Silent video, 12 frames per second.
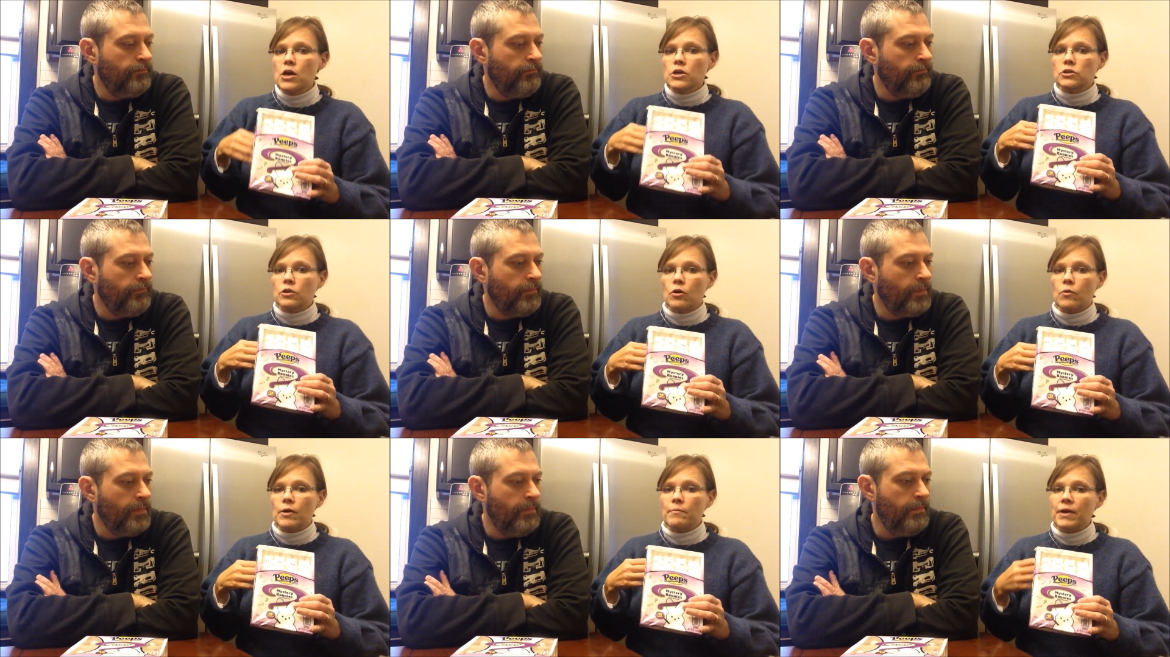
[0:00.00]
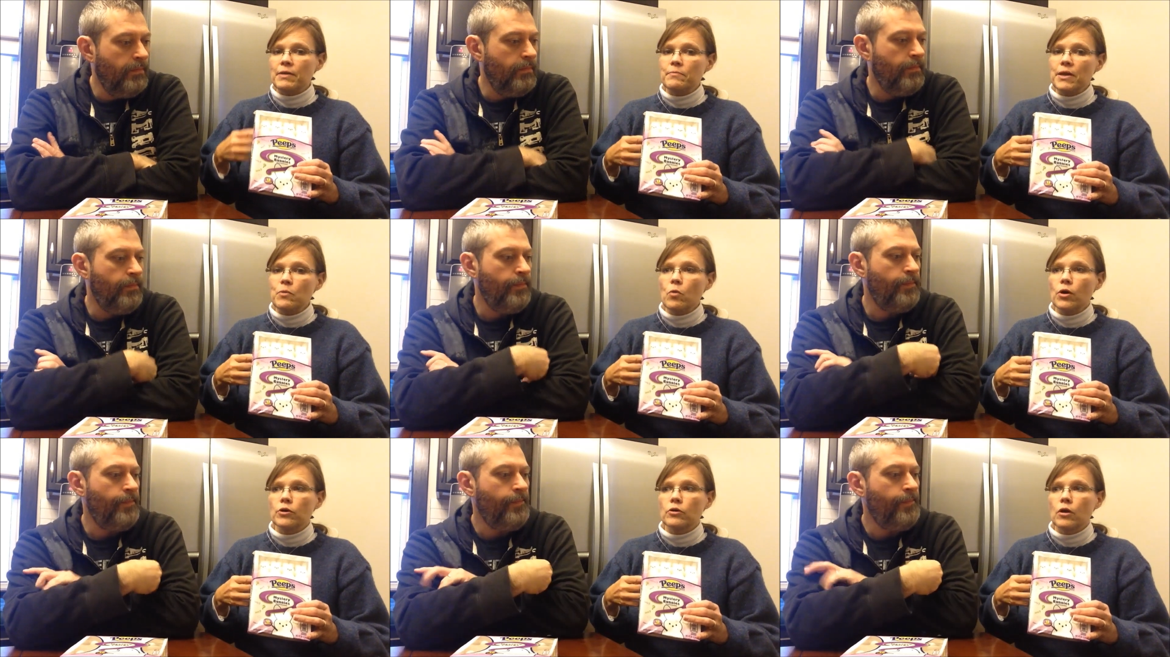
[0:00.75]
Speaker 1: So it made me
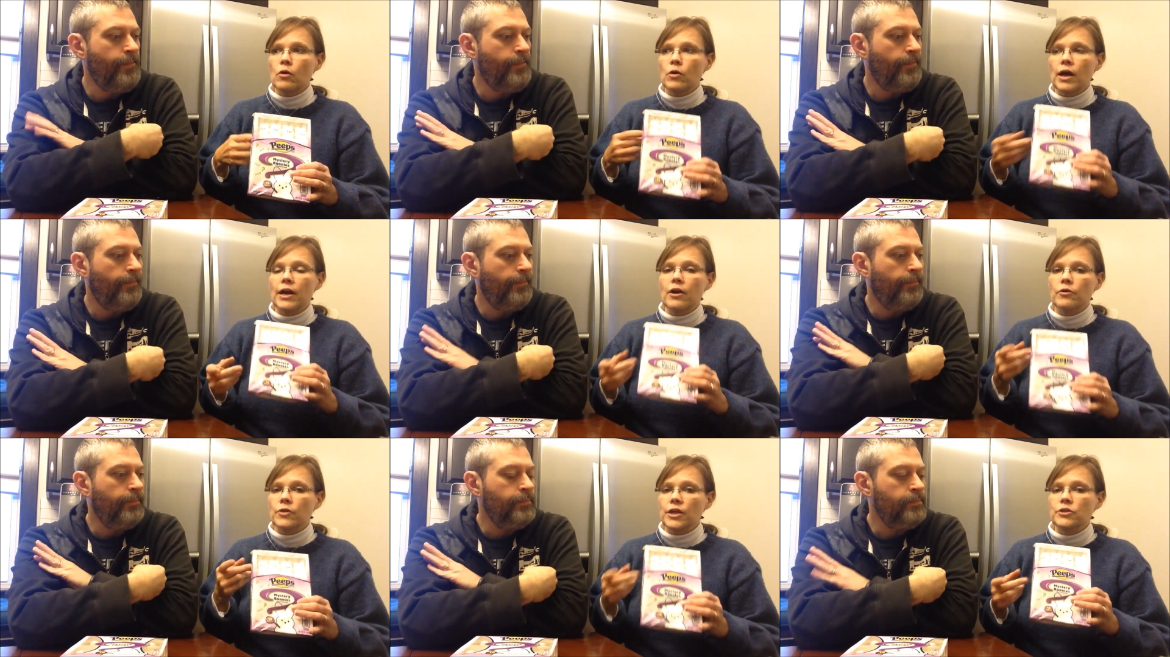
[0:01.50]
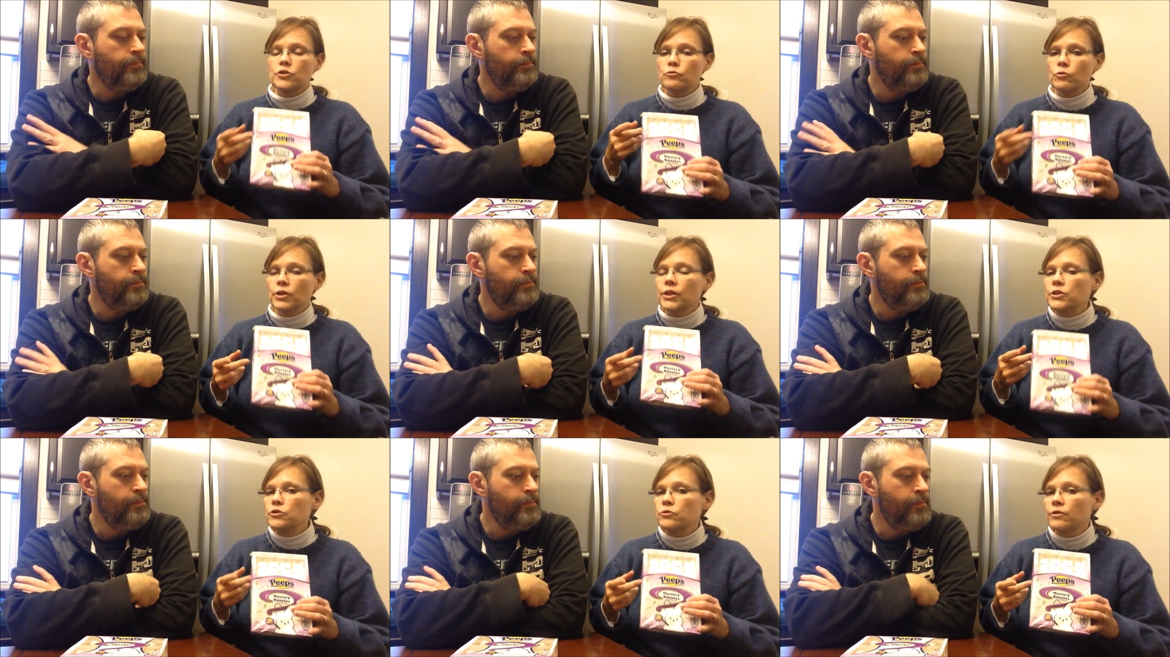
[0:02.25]
wonder, okay, are they really
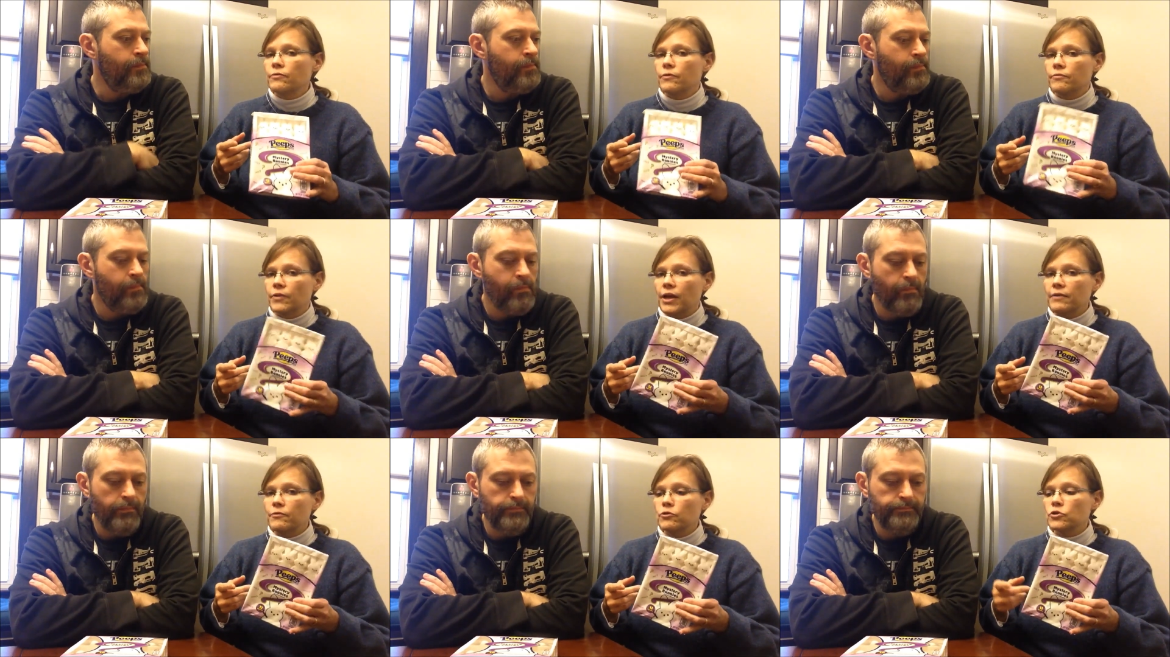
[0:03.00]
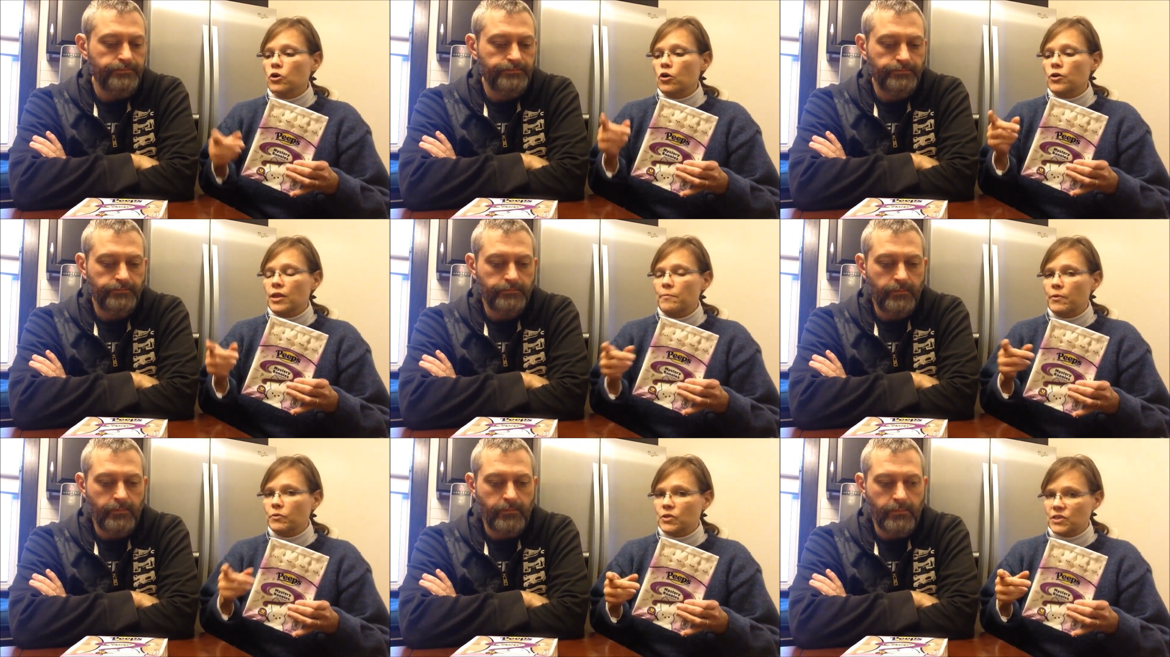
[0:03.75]
two different flavors, or are they
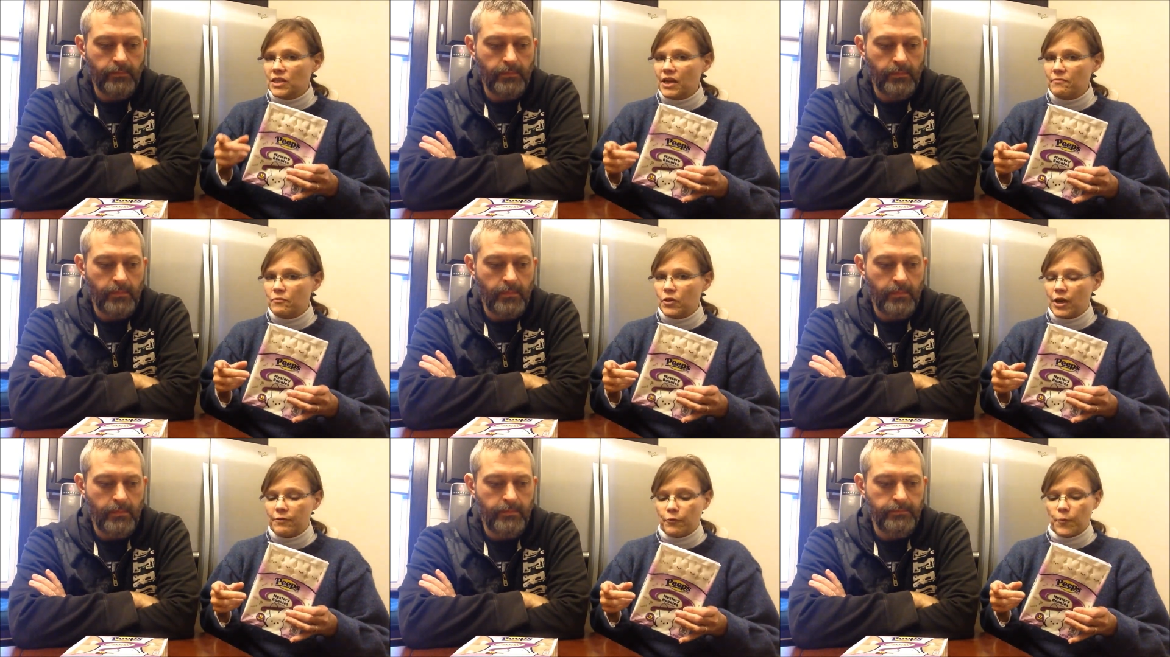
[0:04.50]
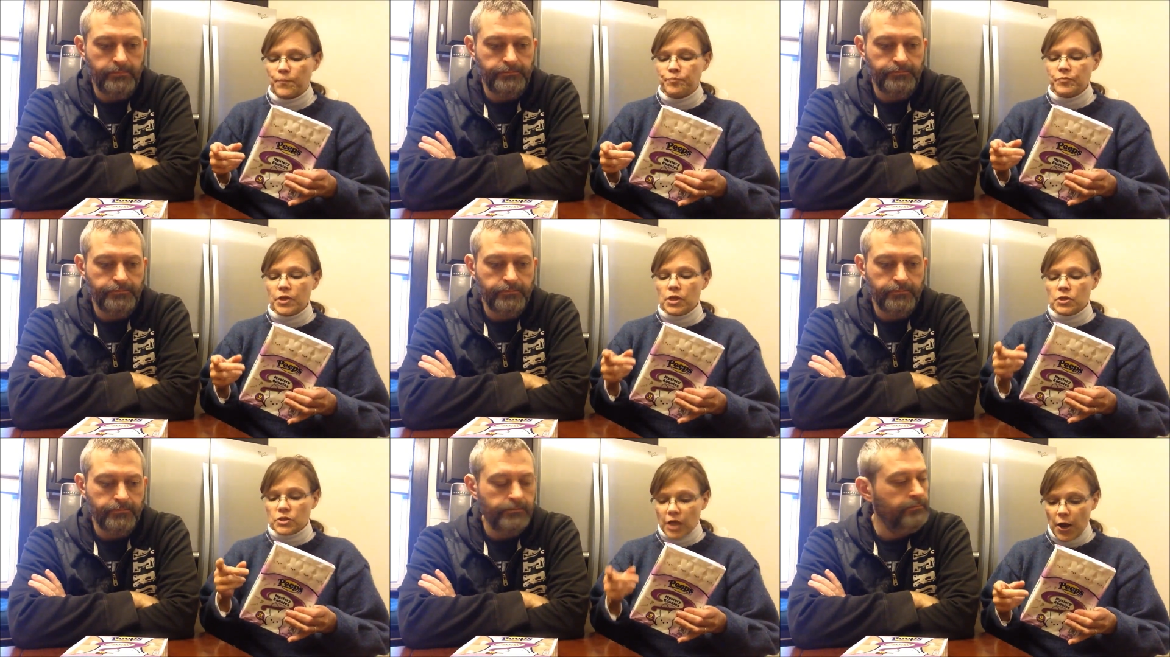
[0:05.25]
both the same flavor?
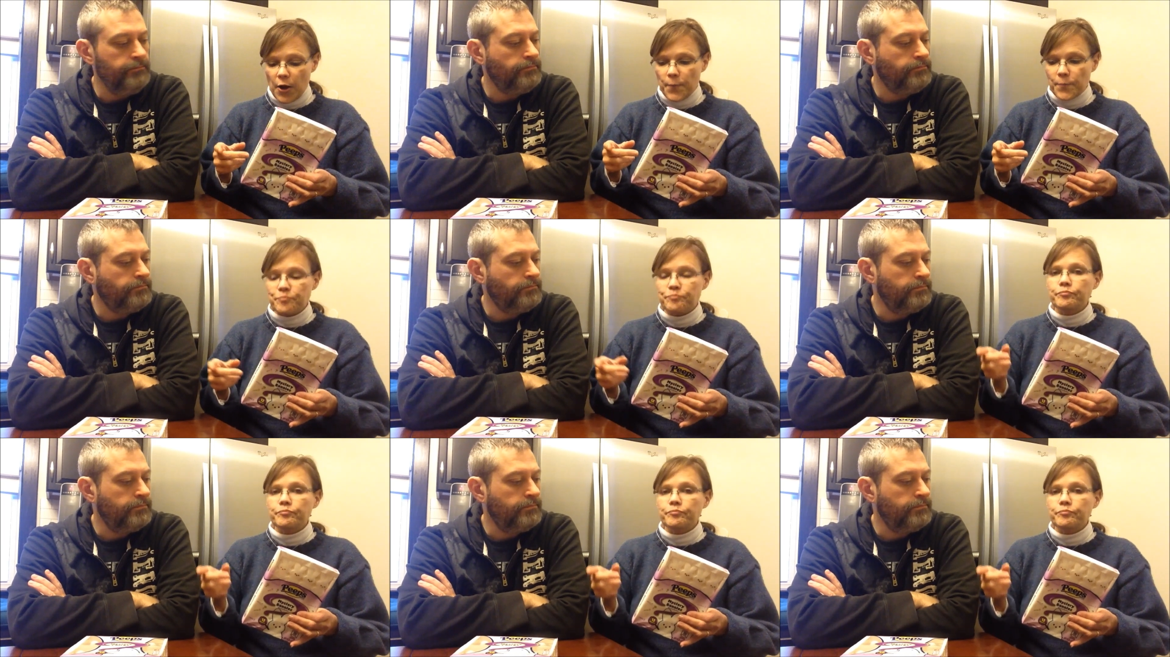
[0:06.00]
So I